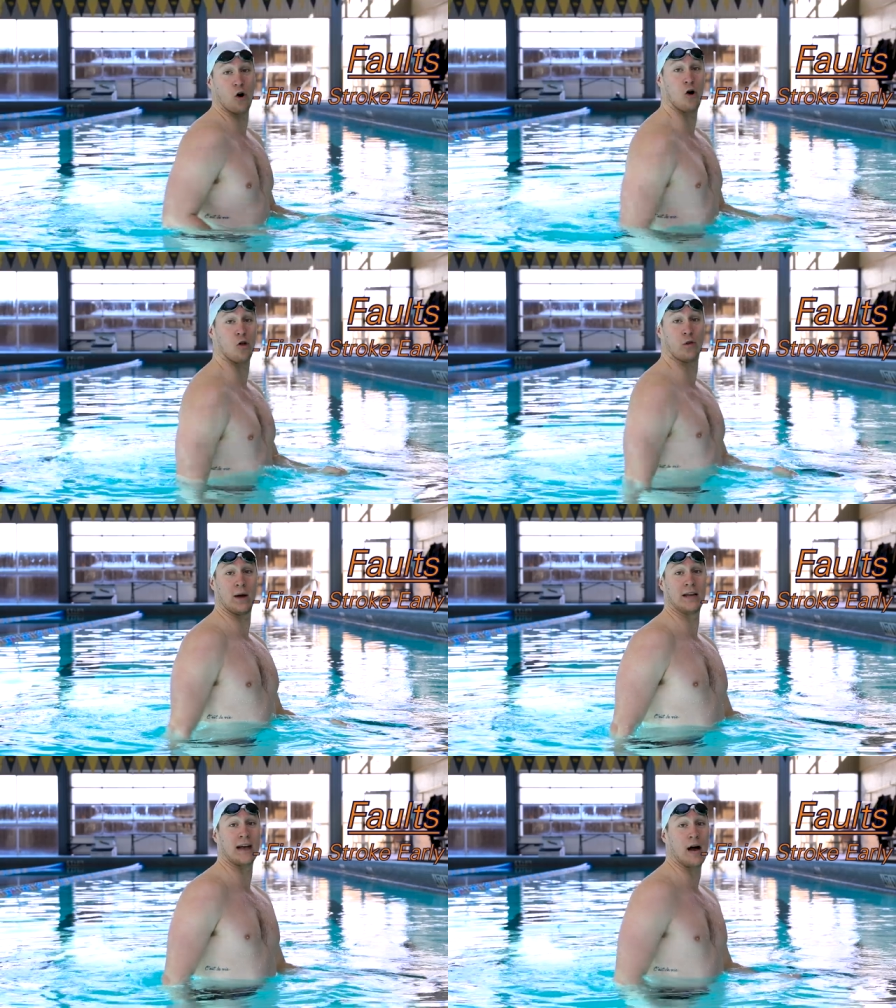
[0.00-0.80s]
all the
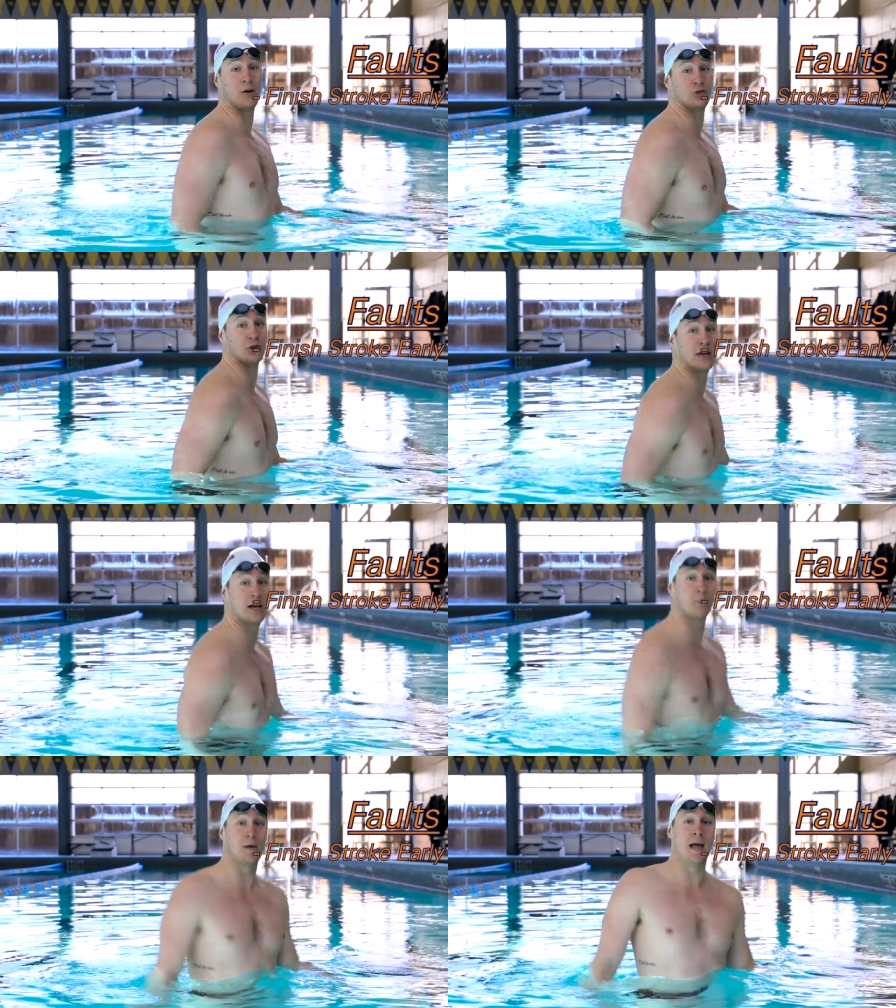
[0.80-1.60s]
way down at your
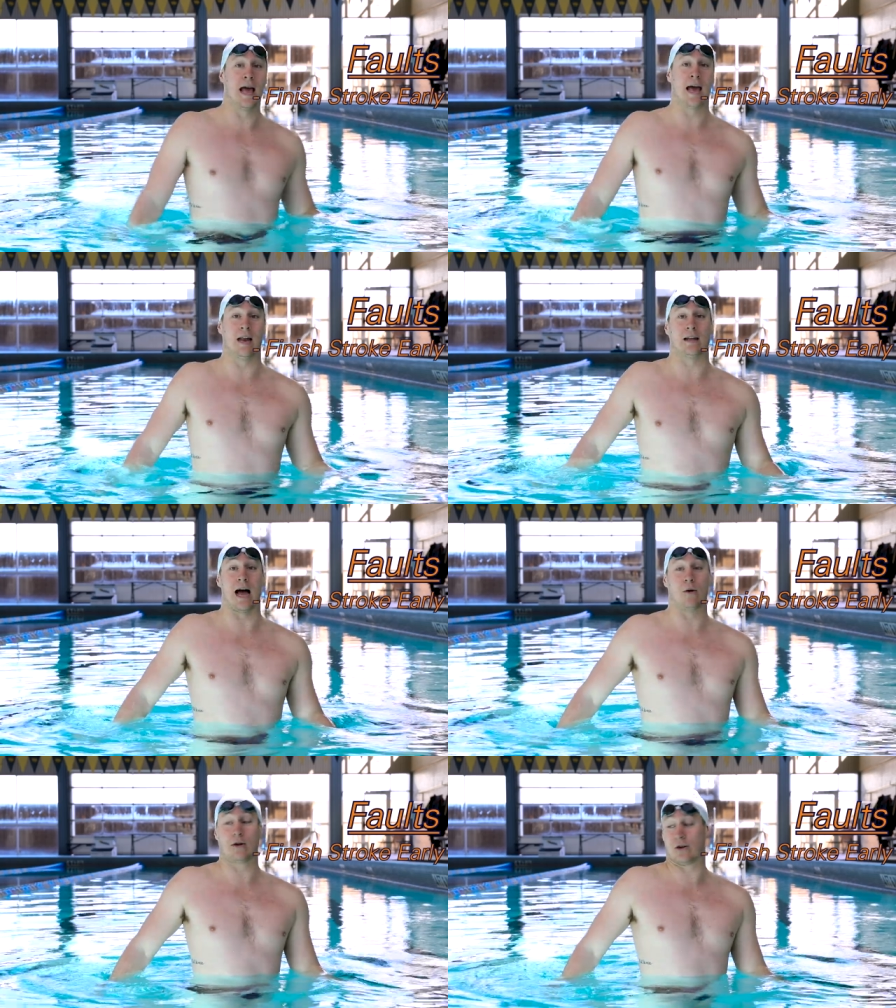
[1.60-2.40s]
hip and
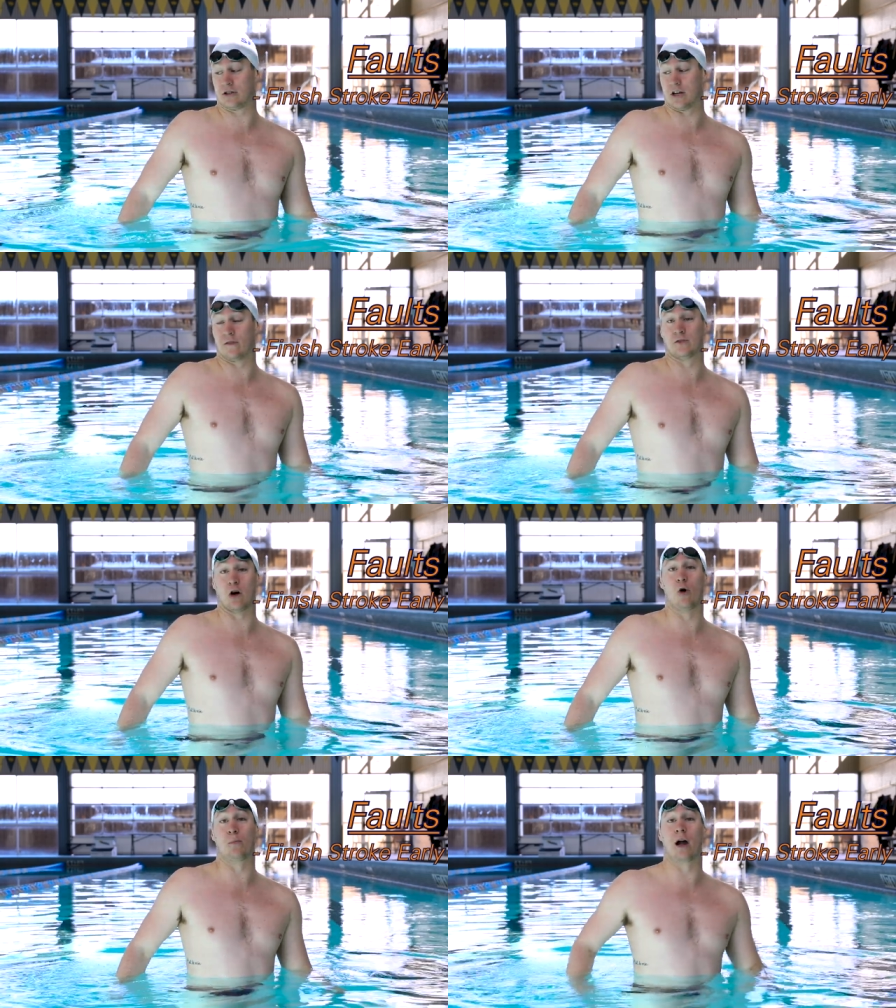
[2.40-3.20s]
allowing yourself to
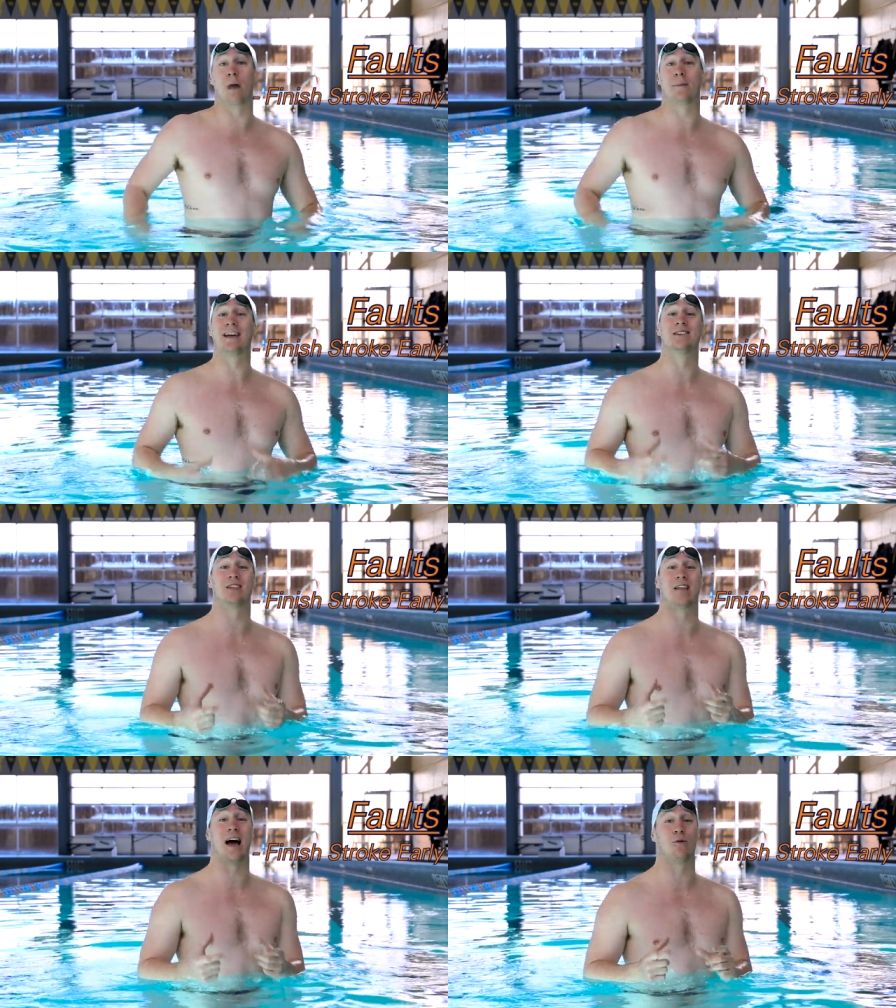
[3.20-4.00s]
open up
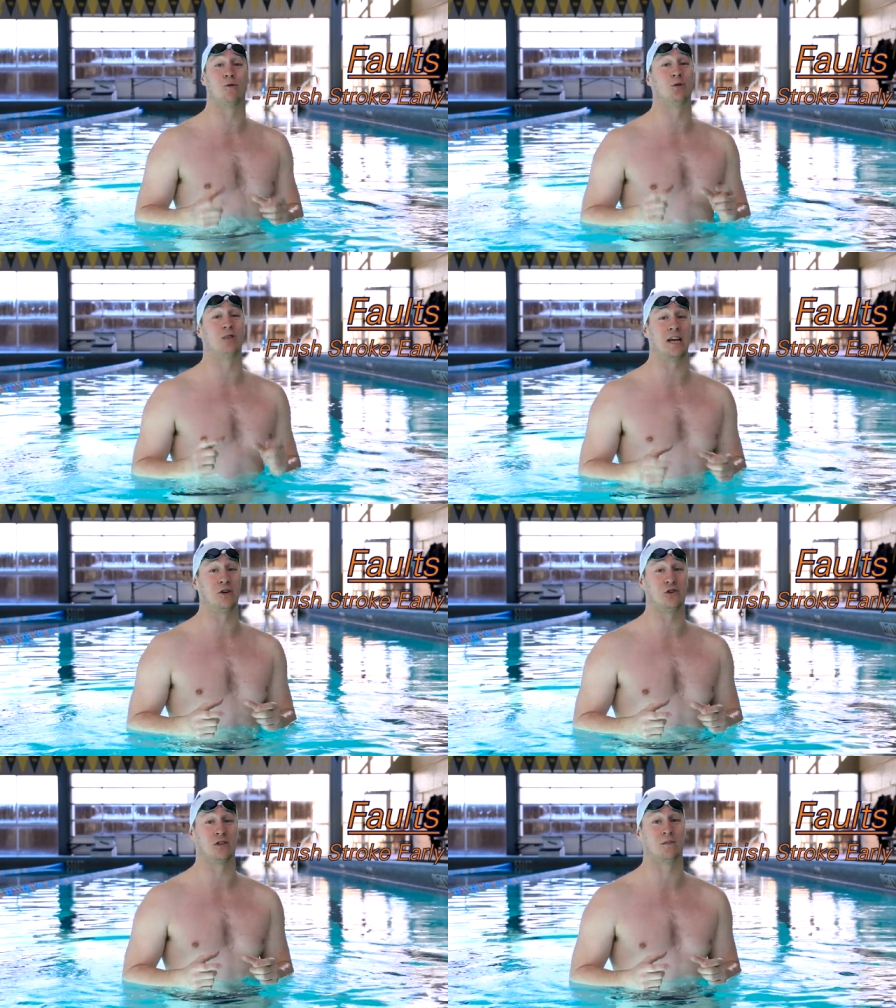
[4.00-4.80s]
into that
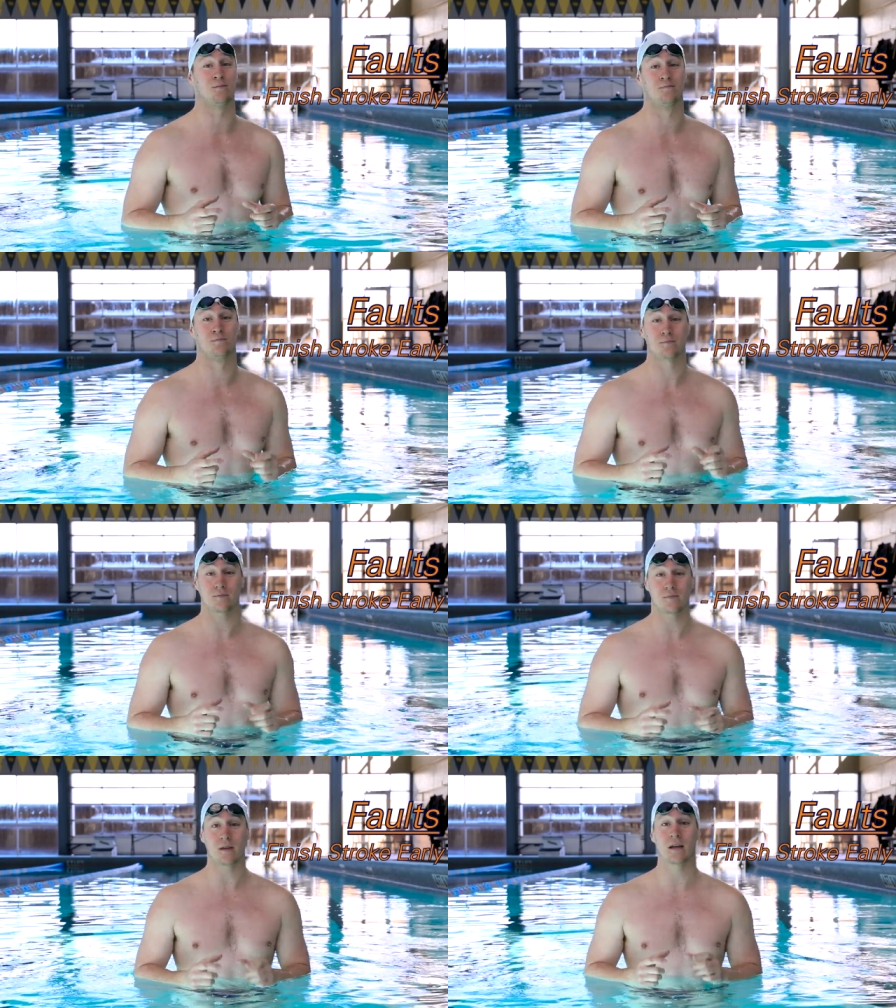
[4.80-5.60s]
rotation.
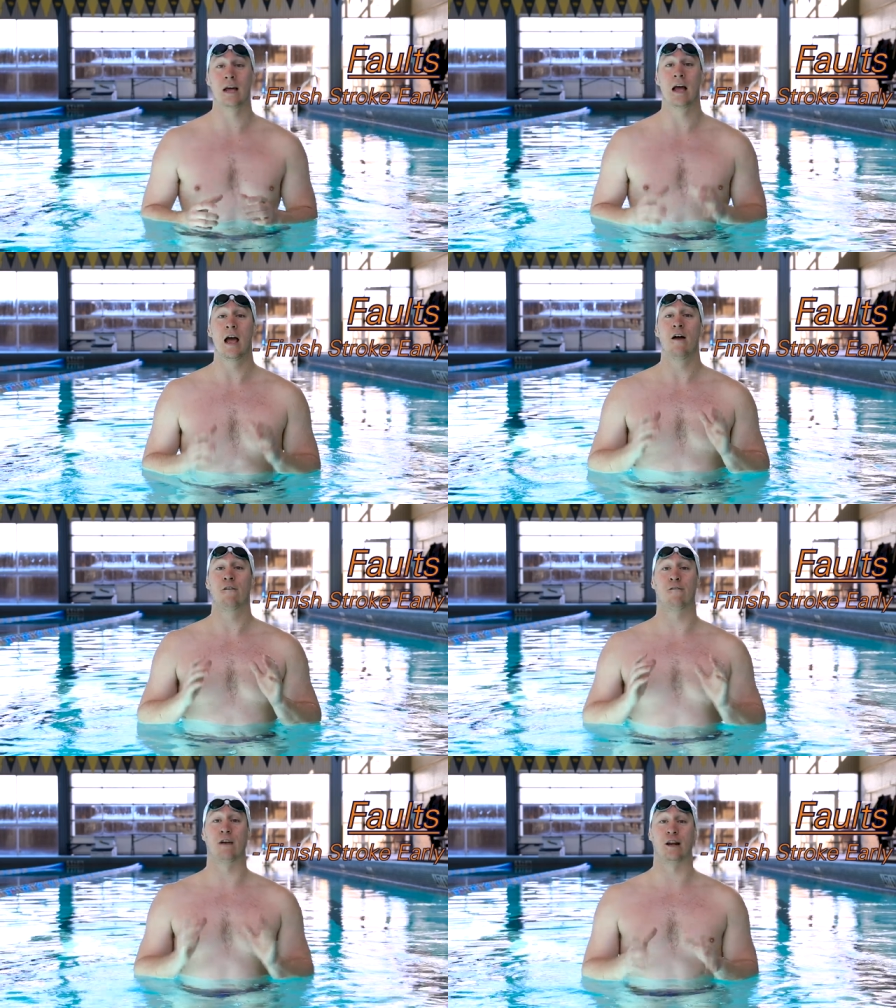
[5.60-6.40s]

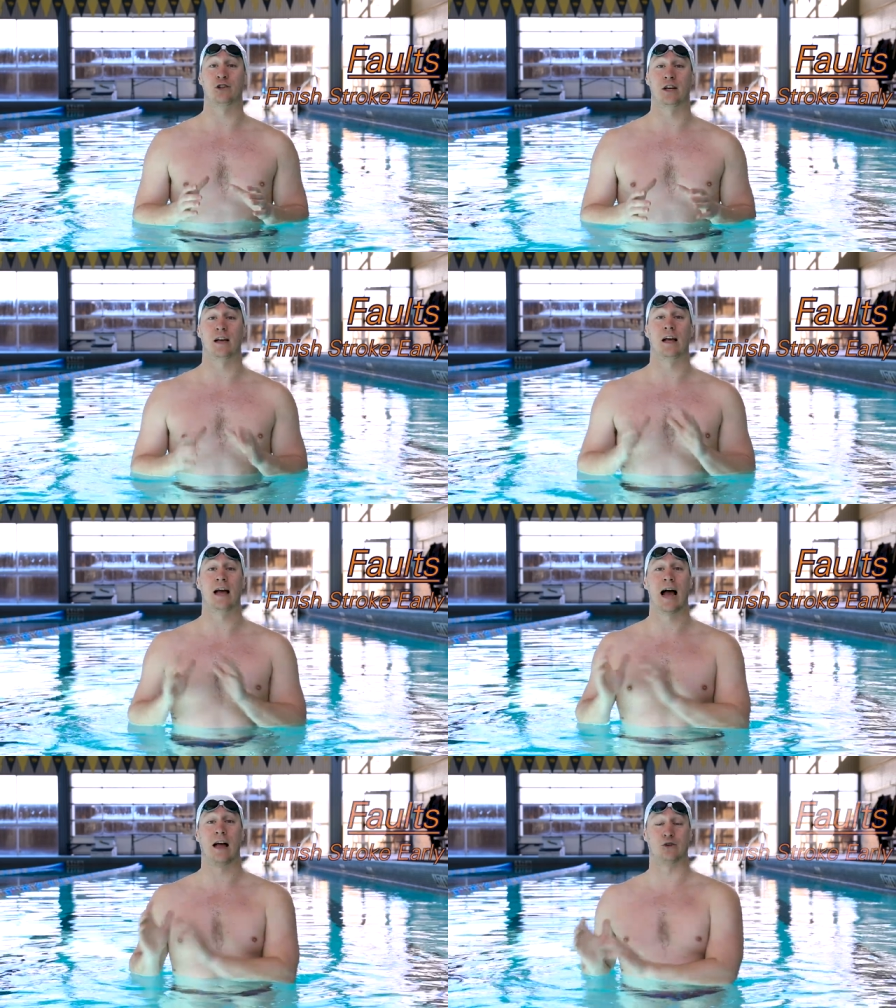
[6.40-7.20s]

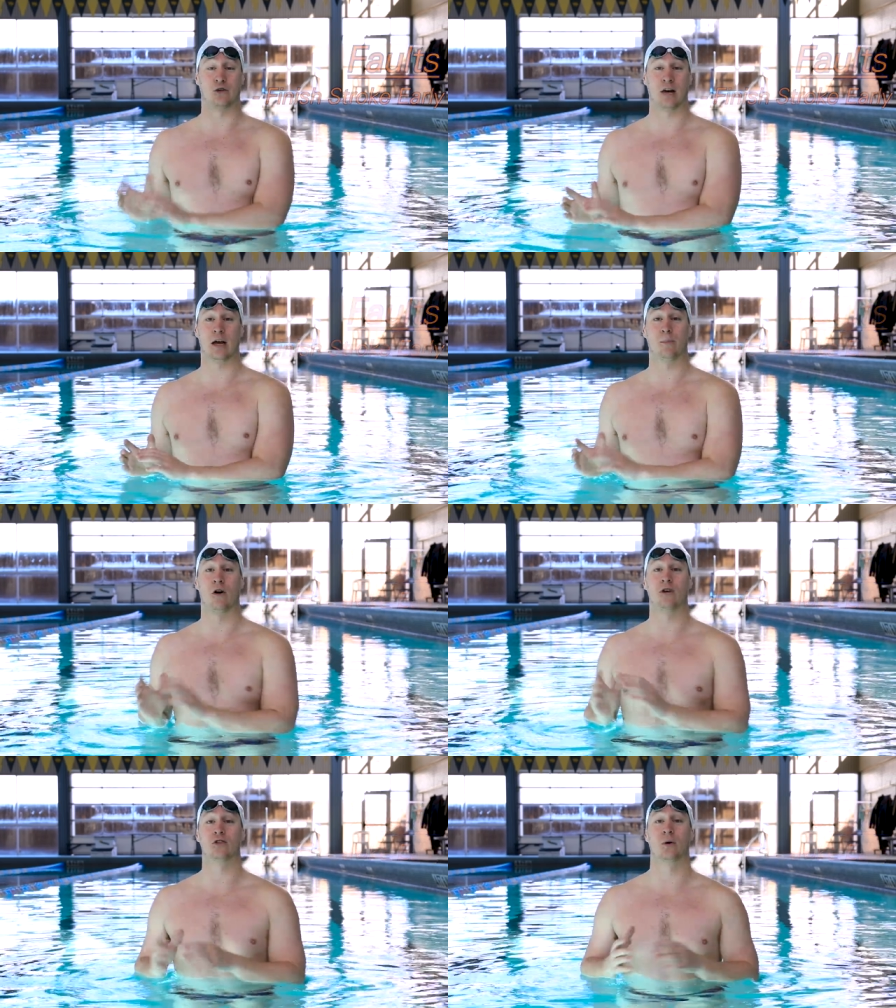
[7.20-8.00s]
Finishing at your hip
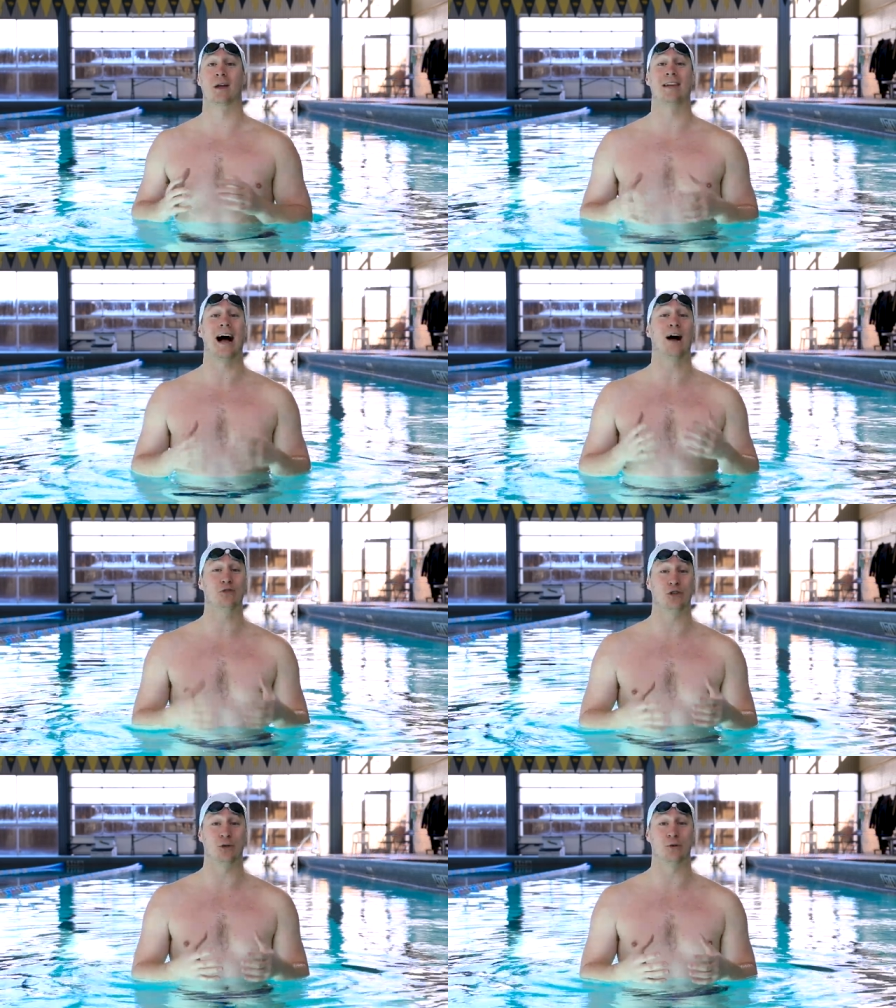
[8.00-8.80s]
also
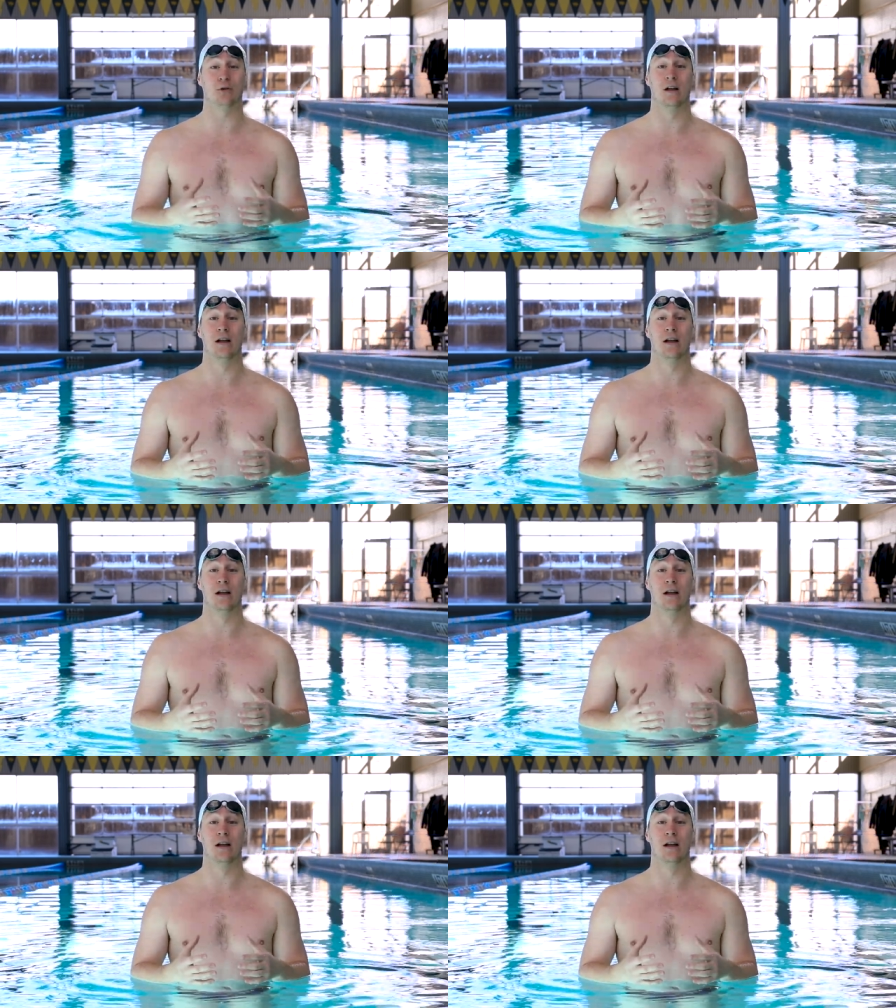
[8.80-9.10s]
allows you